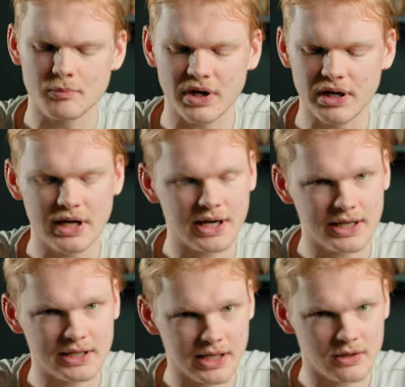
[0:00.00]
but I
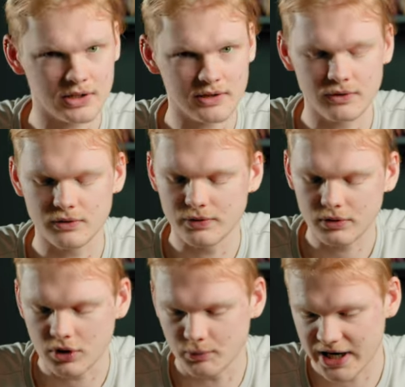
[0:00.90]
cannot give you a full
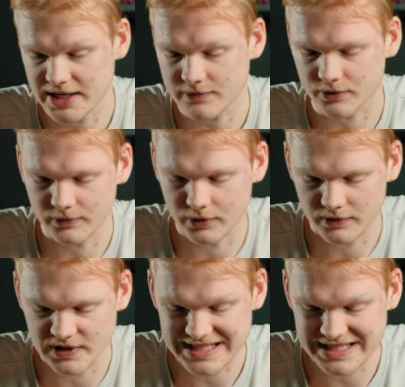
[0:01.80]
comprehensive review of this